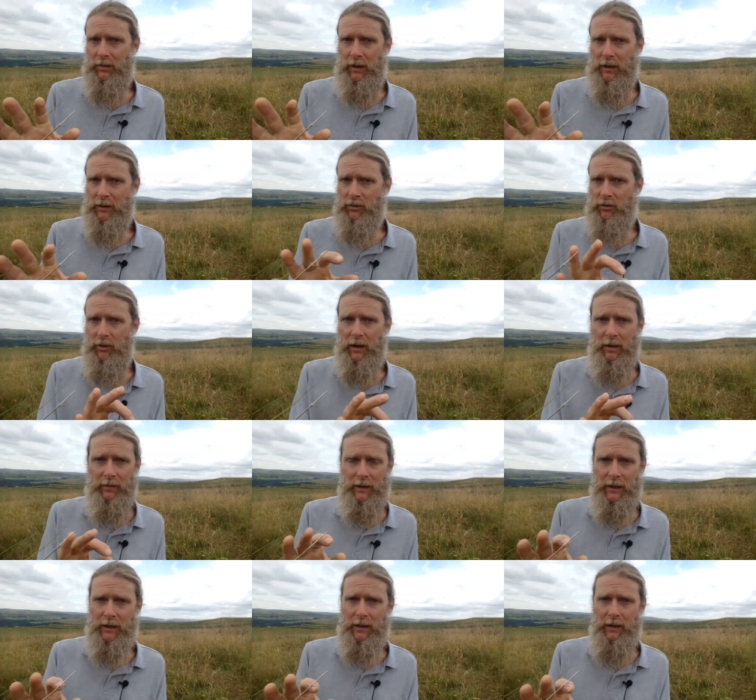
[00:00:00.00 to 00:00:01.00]
like
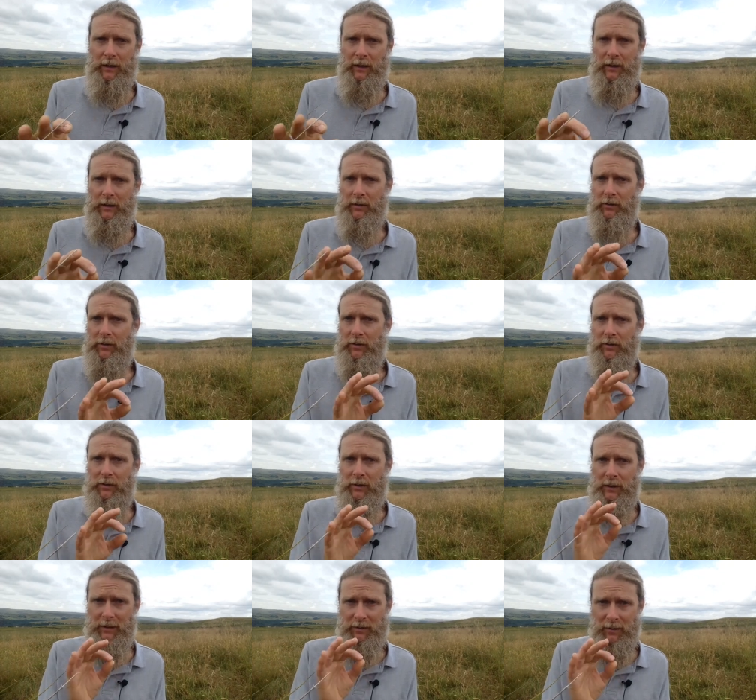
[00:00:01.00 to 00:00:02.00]
driving a car, you just
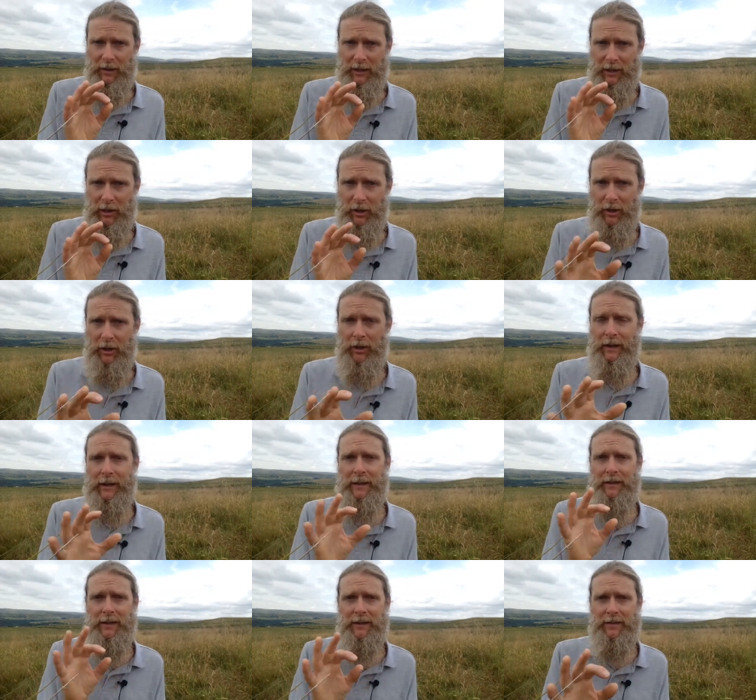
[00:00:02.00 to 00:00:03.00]
it's like
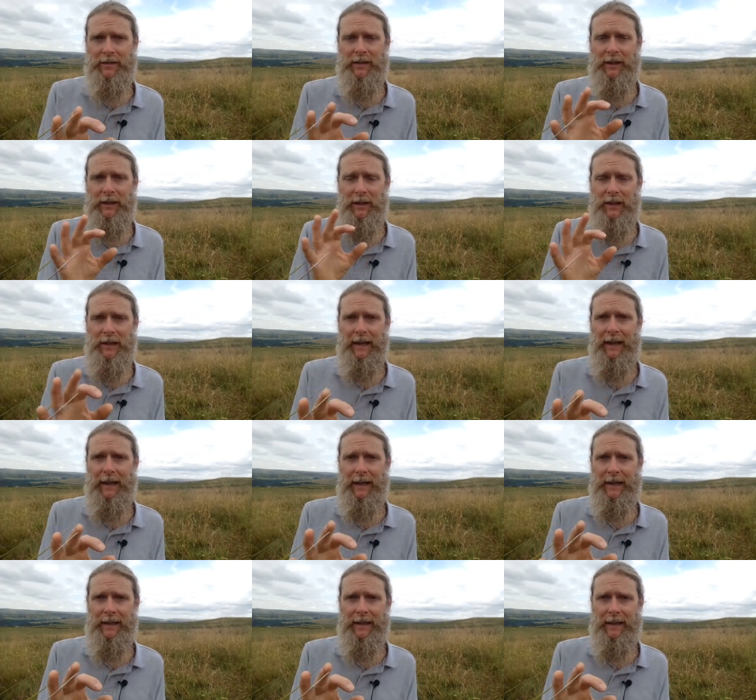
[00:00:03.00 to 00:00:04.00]
learning this skill
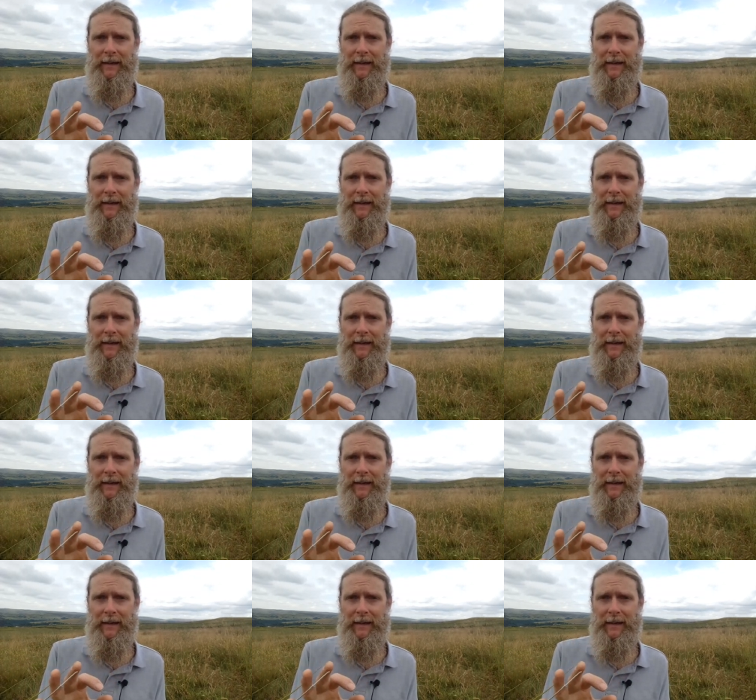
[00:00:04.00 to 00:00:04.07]
again.